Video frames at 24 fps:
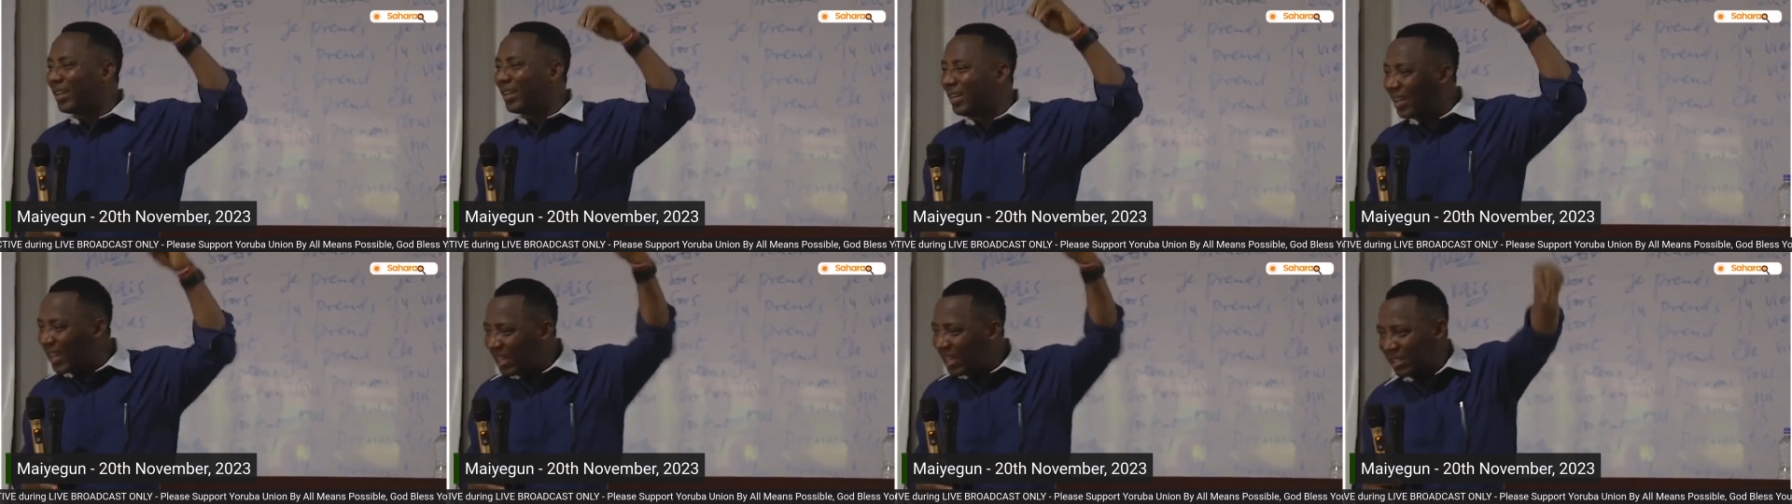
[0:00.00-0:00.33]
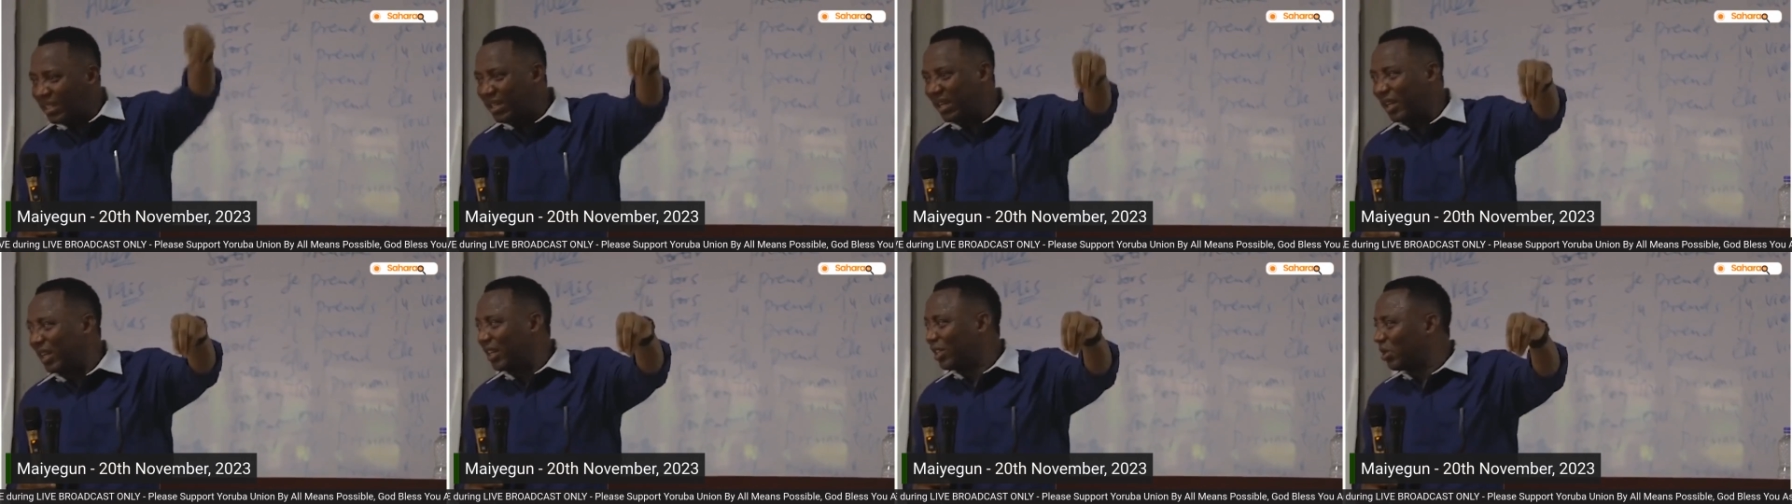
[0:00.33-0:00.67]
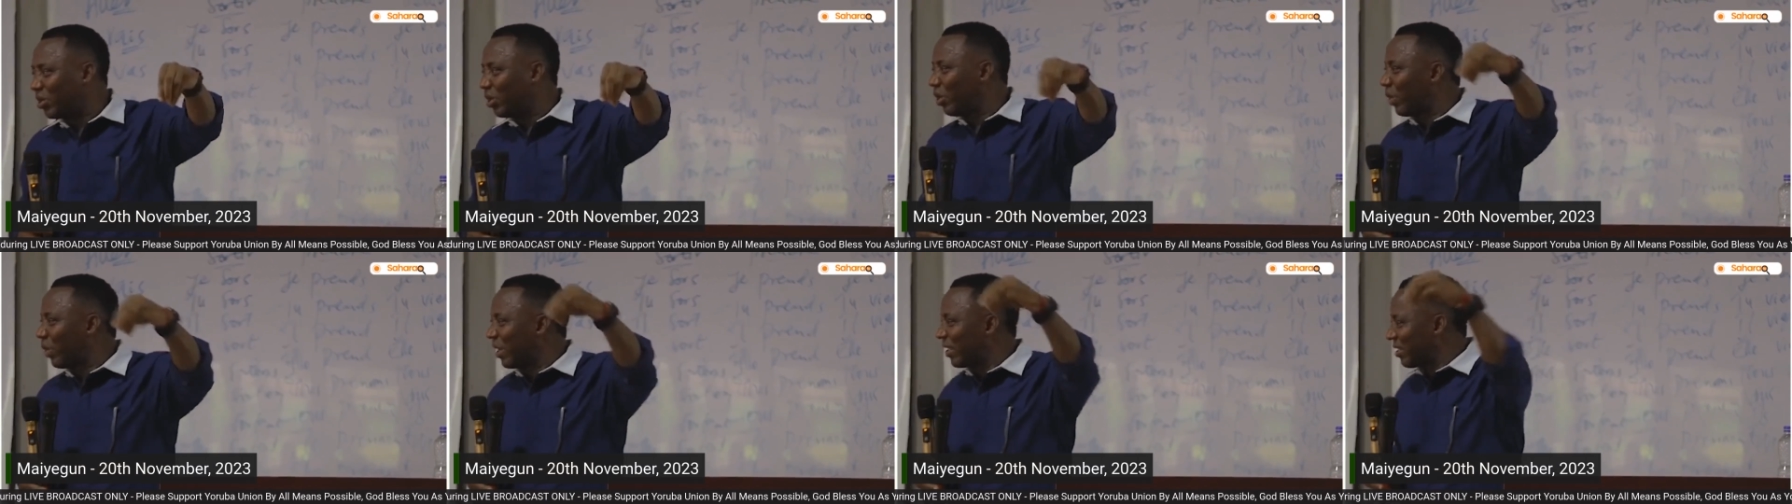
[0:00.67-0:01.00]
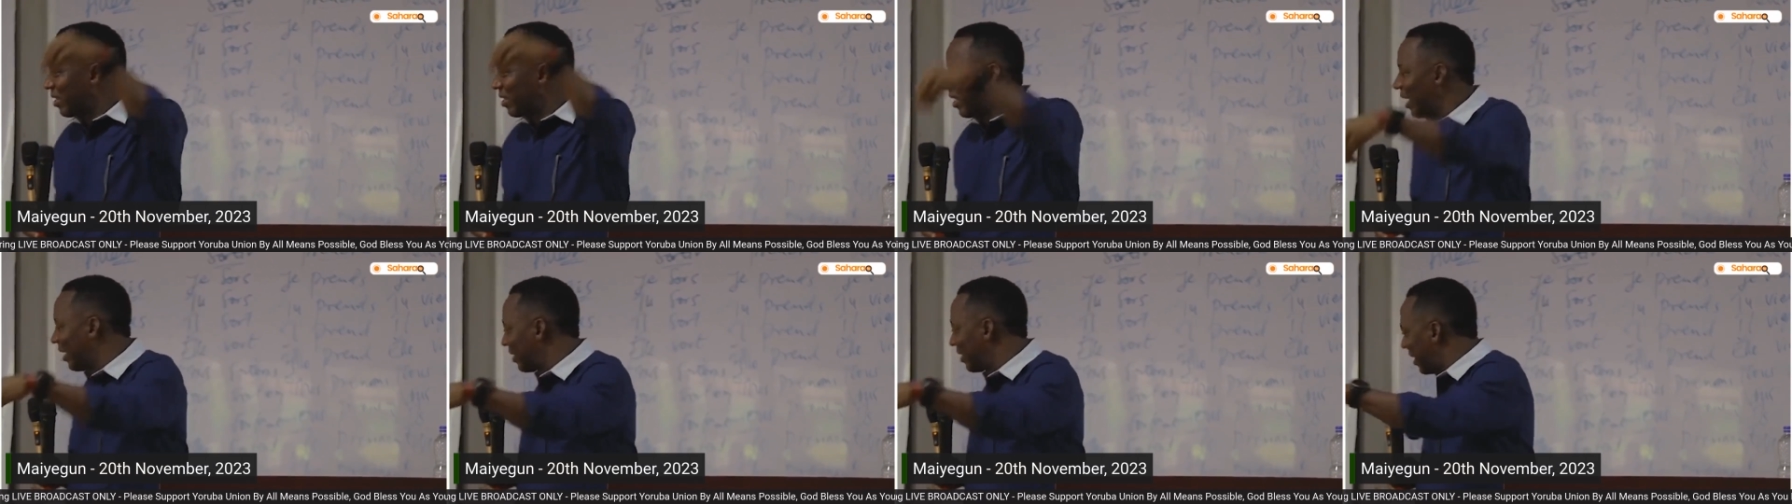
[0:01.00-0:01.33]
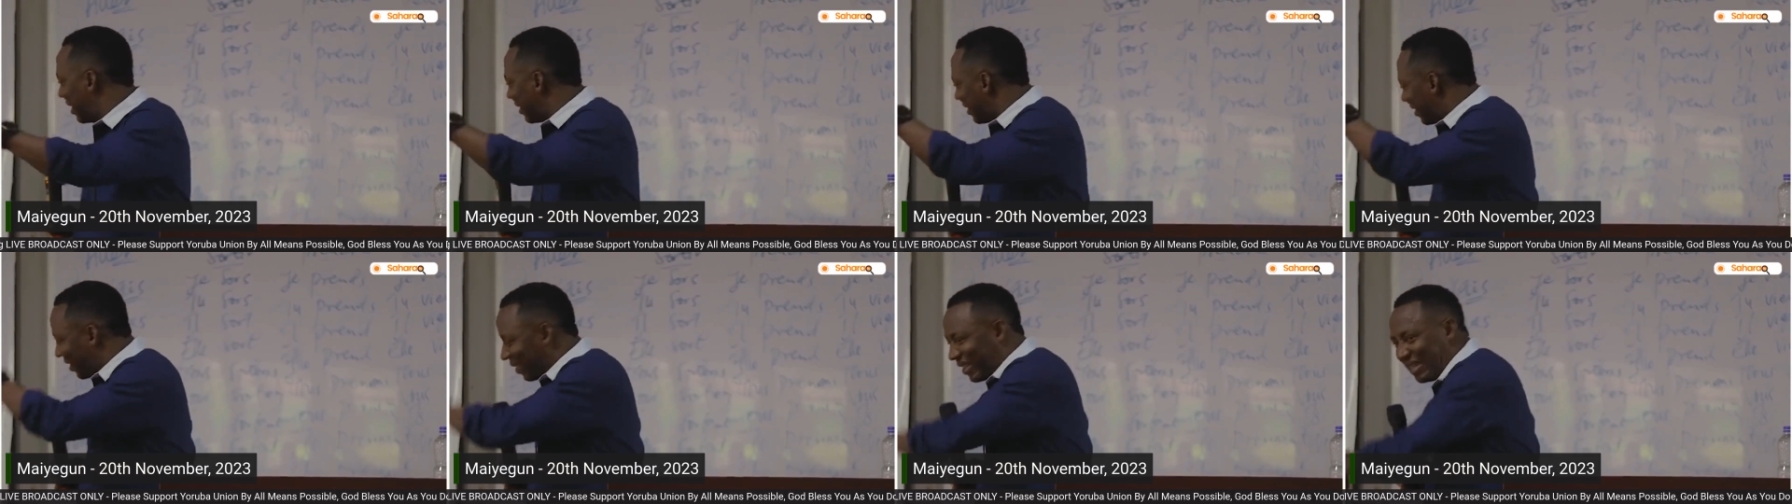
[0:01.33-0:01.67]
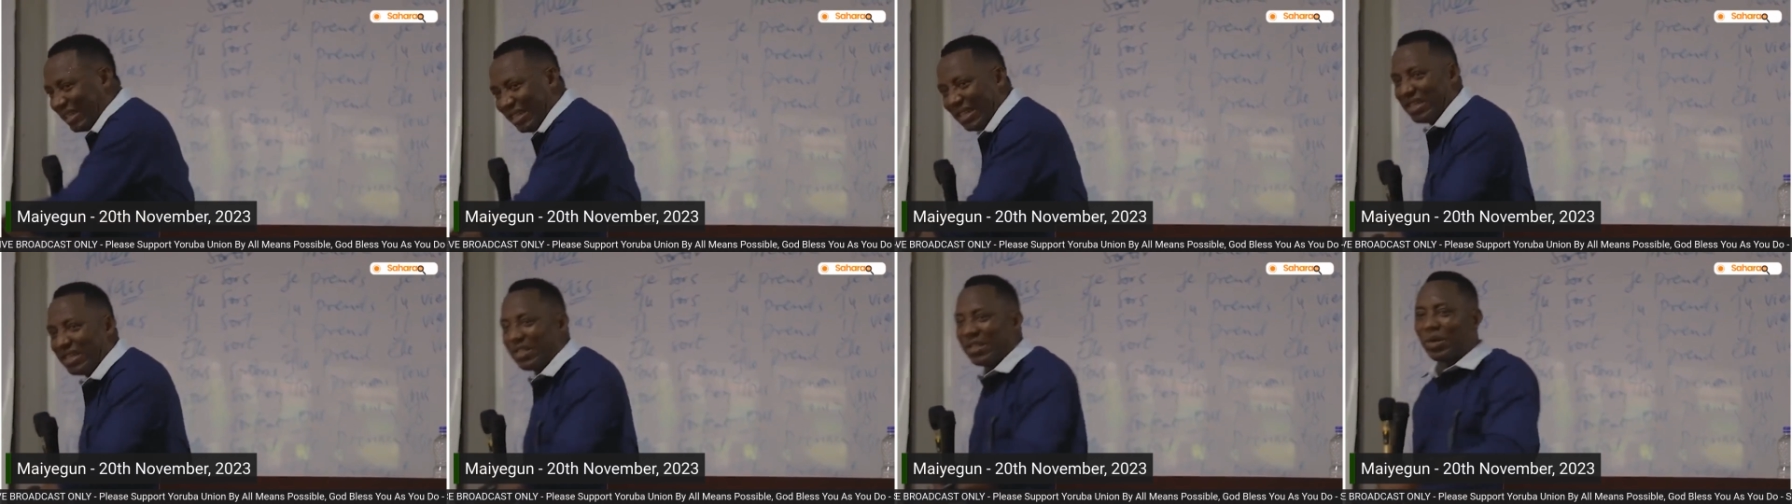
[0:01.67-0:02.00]
the next election were selected
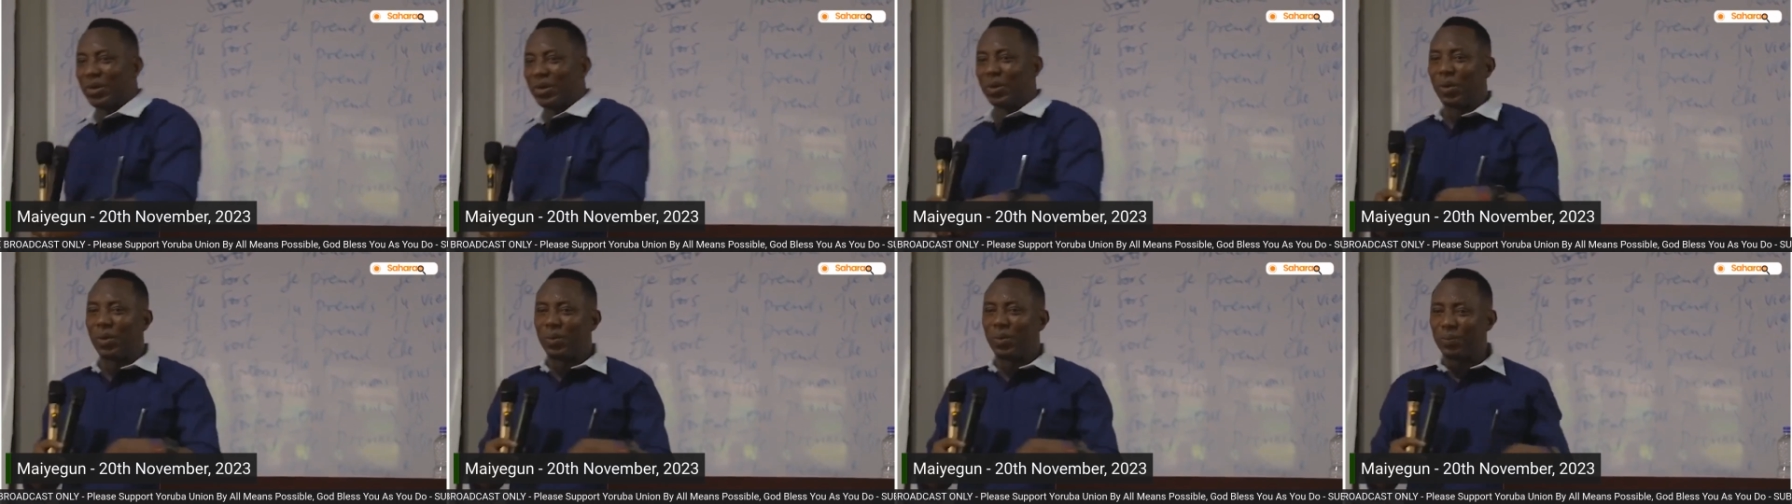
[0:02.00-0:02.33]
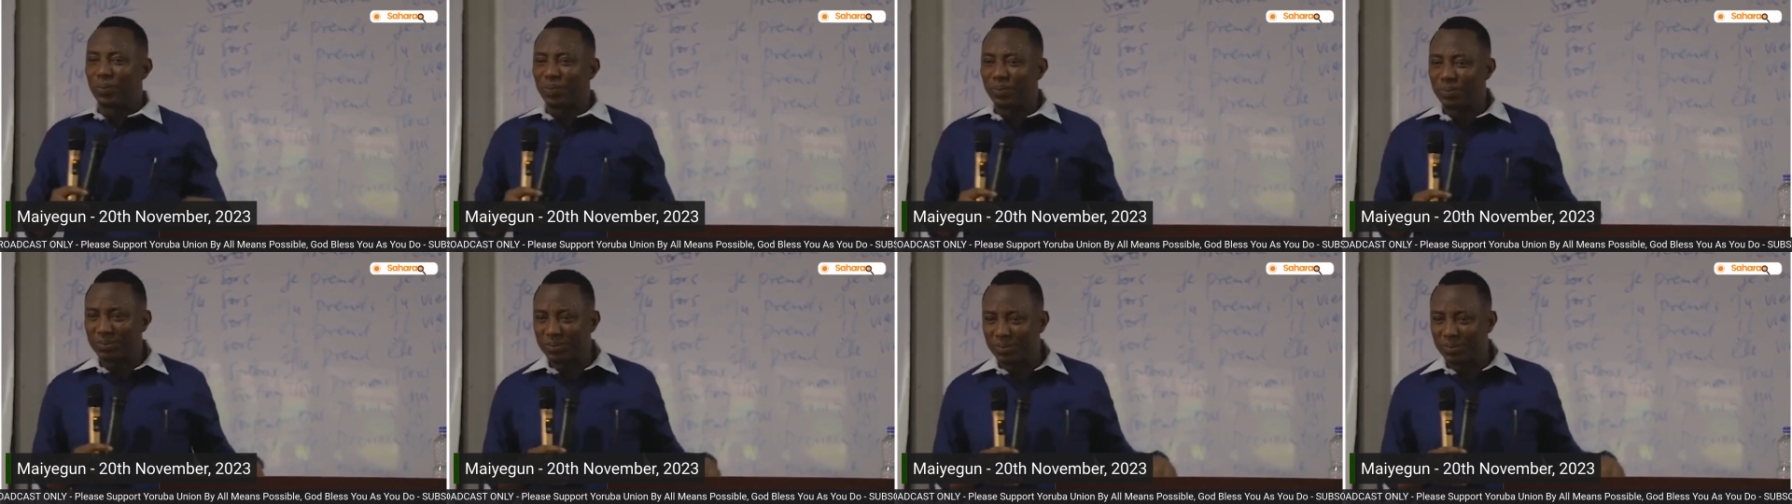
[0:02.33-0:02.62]
3 days ago.